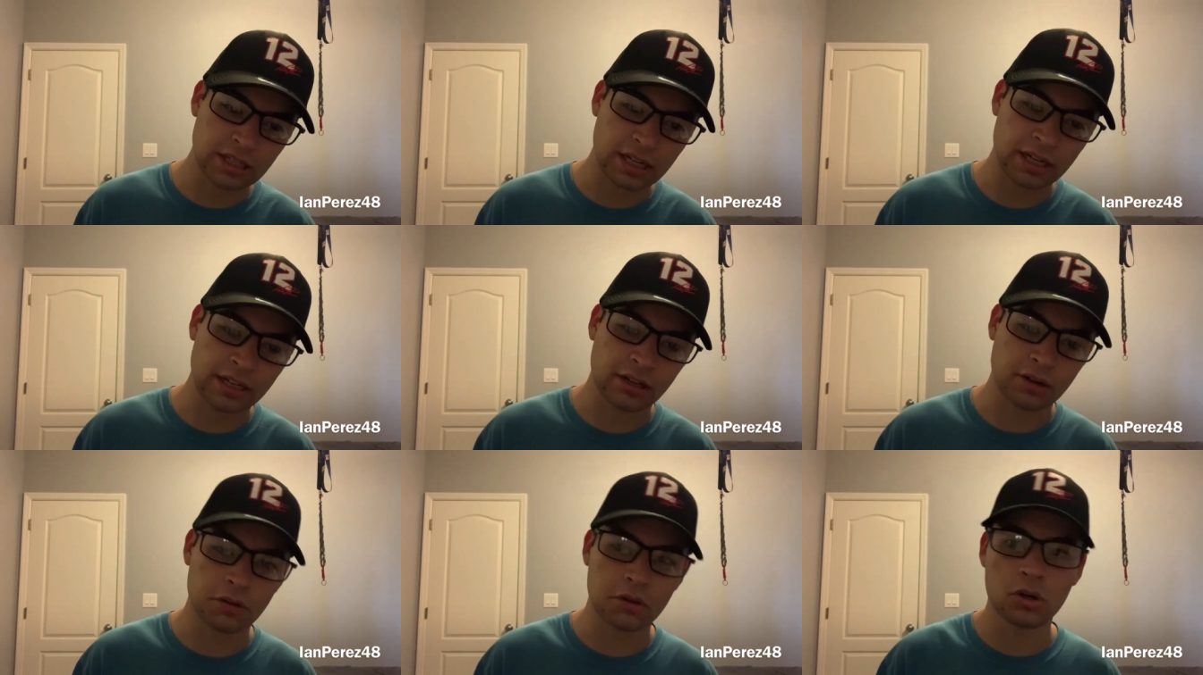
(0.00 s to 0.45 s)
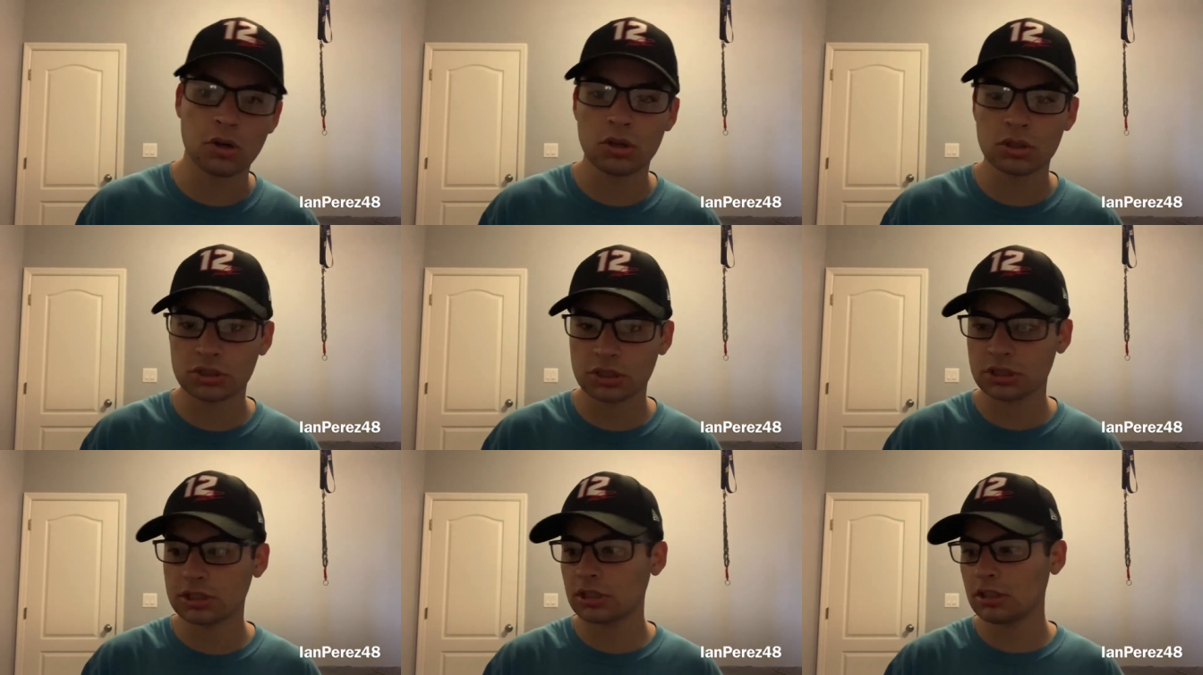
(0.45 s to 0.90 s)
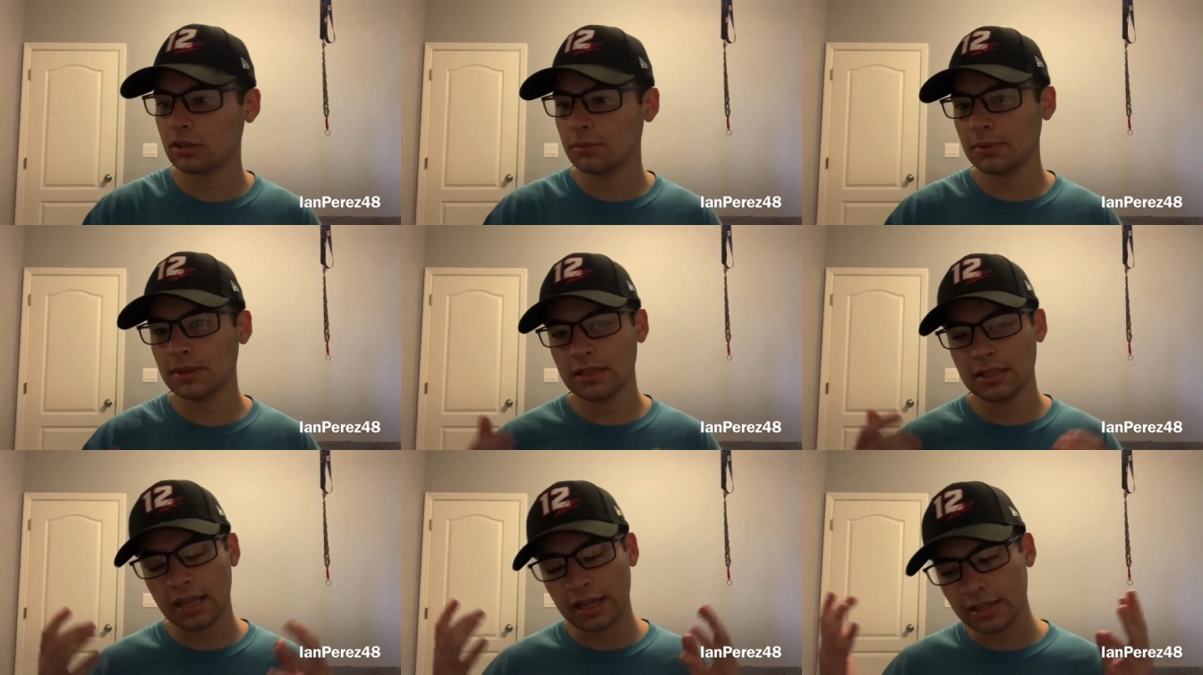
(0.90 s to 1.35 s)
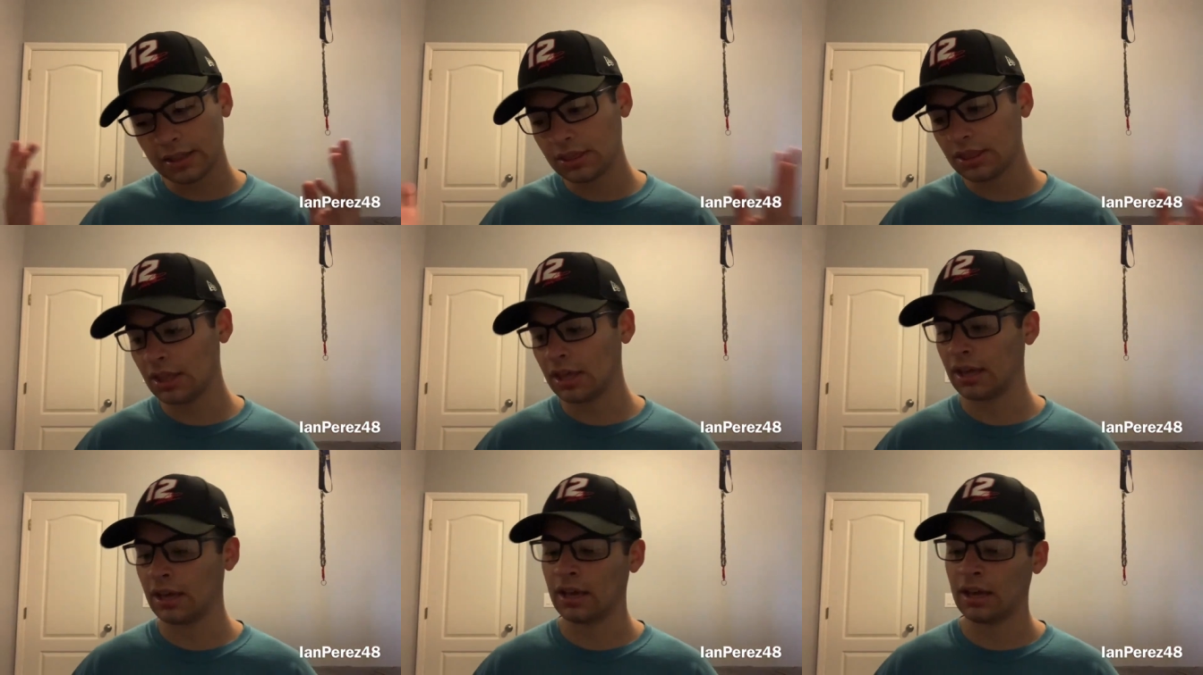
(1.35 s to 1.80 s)
Like, of course it's gonna be like
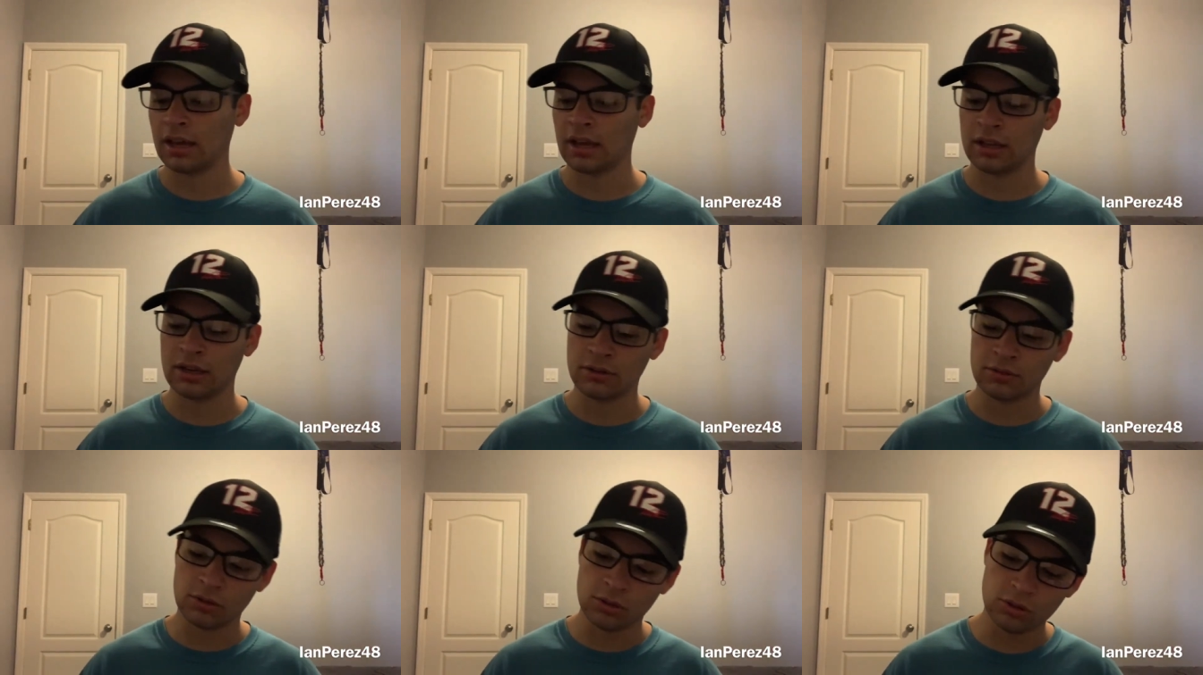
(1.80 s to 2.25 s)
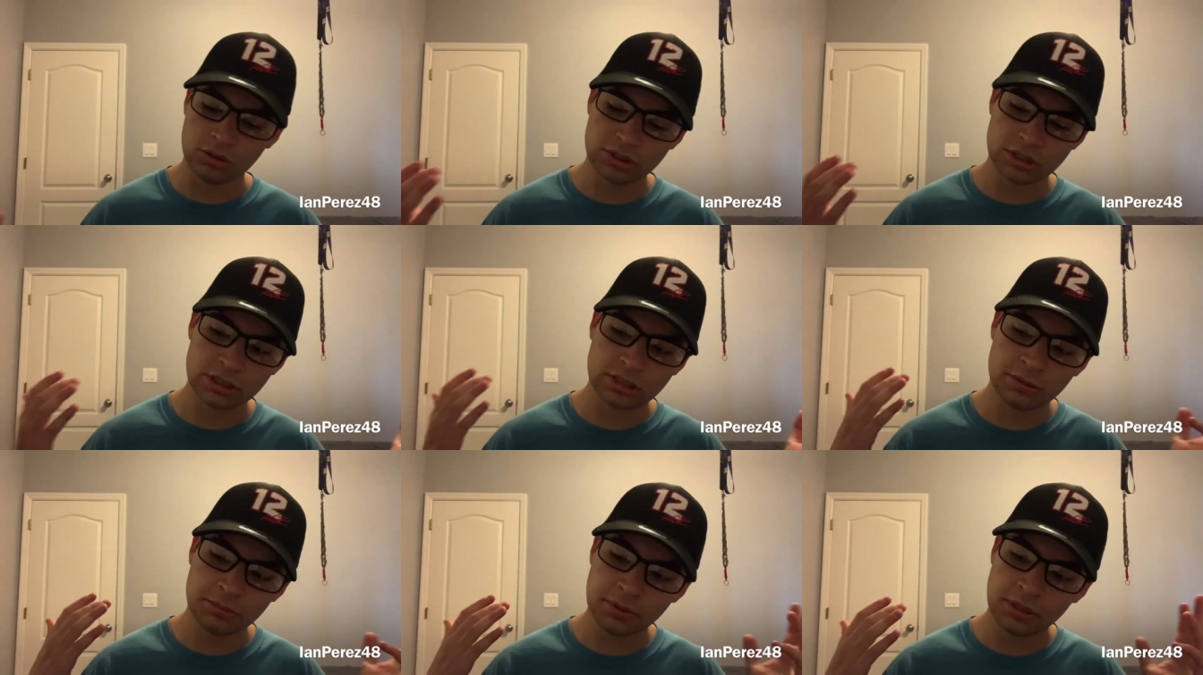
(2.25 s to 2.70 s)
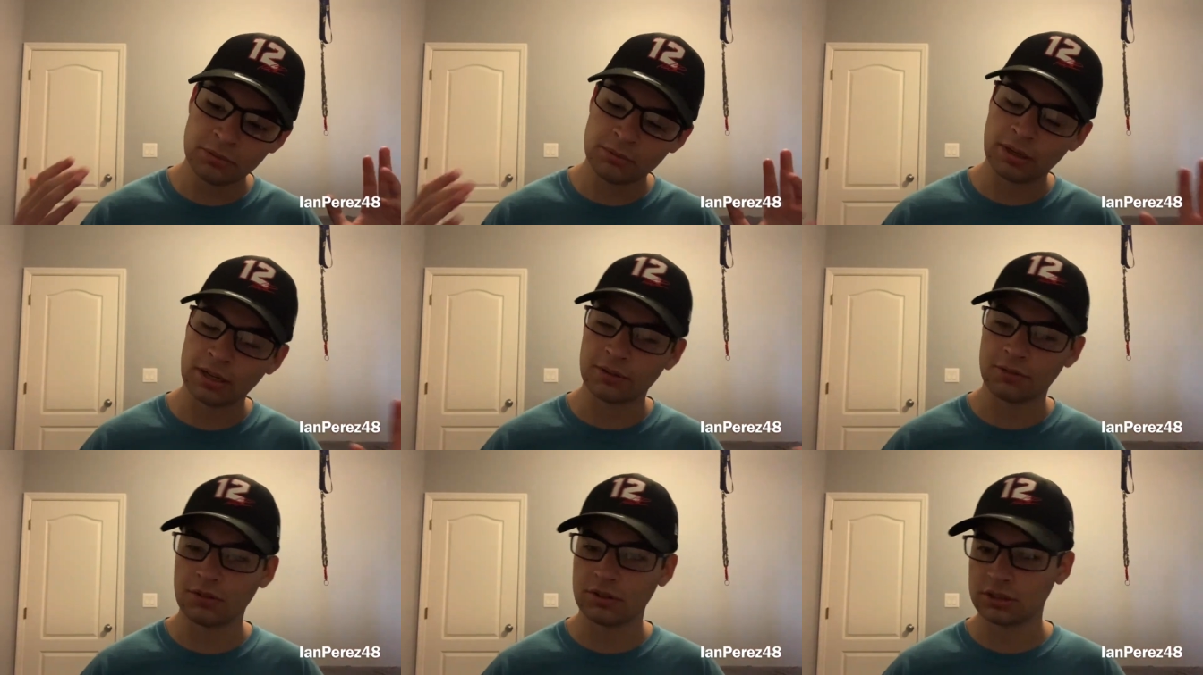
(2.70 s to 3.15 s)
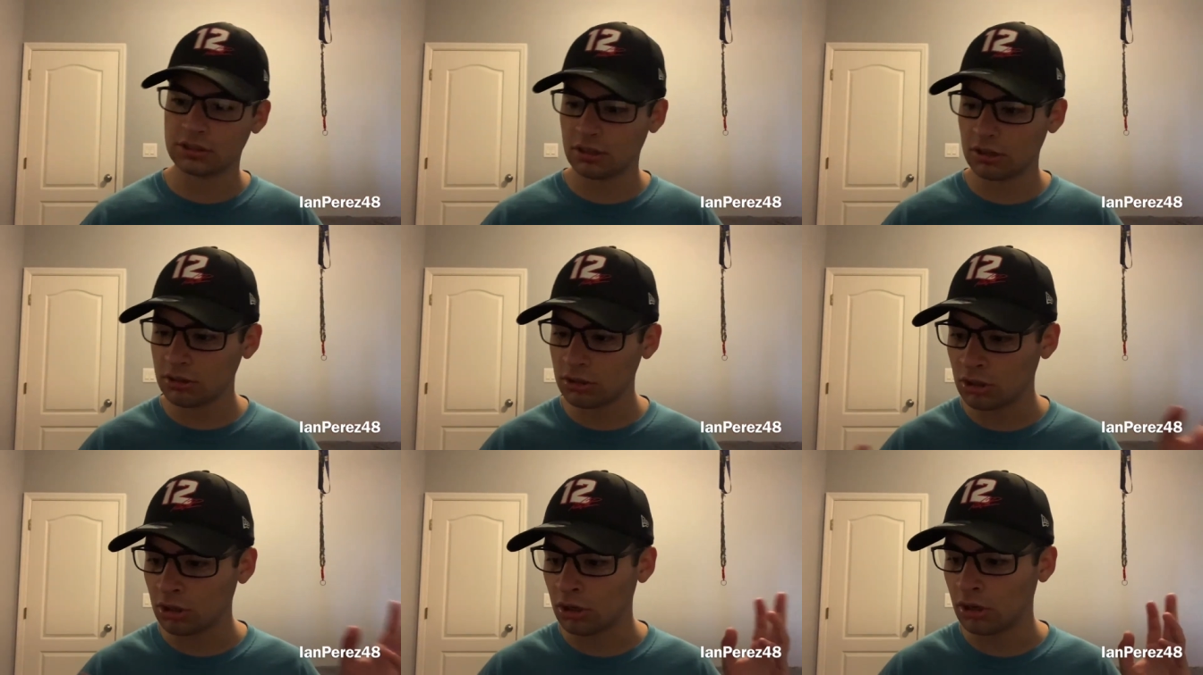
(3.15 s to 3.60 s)
that. Of course it's gonna be a Wreckfest in the
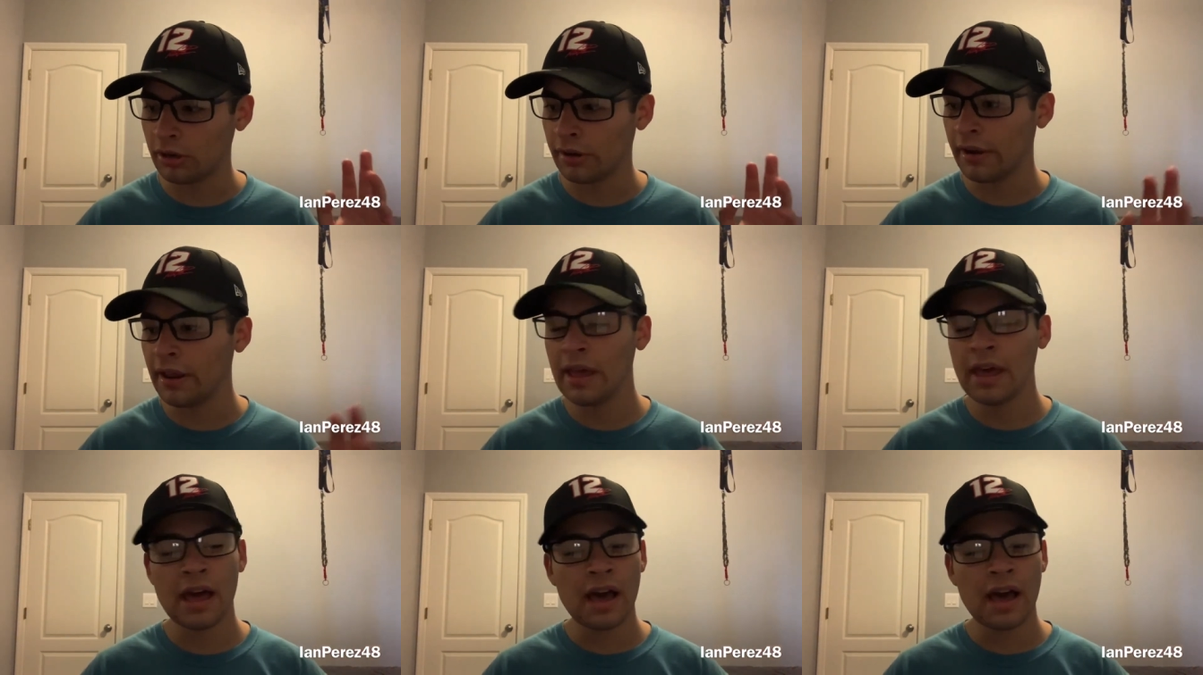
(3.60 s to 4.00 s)
dirt."